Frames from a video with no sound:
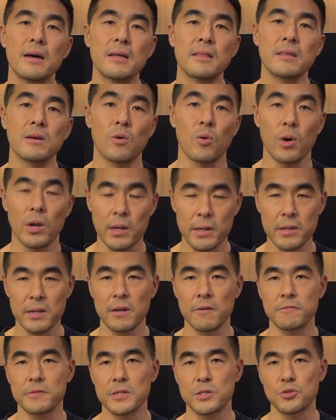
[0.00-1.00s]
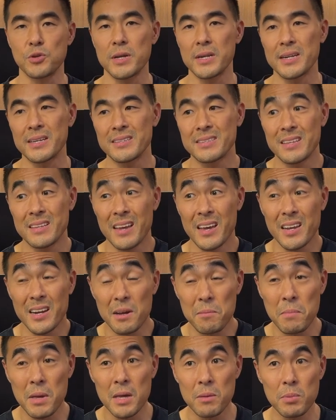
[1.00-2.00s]
the quality of the training
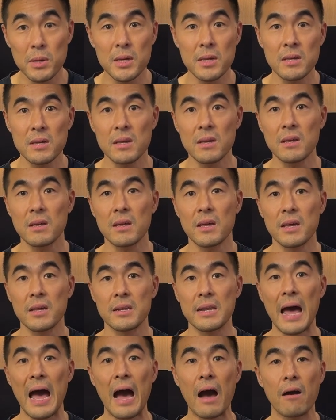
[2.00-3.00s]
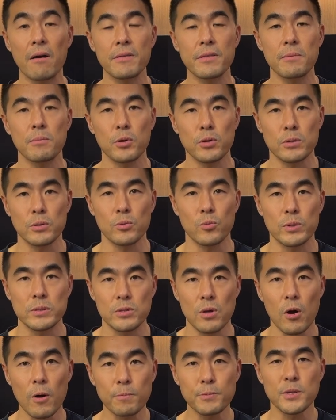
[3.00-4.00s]
data maybe, and how the model
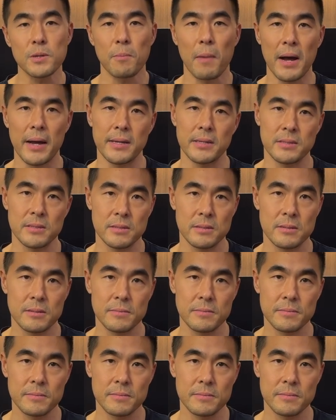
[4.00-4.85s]
was optimized.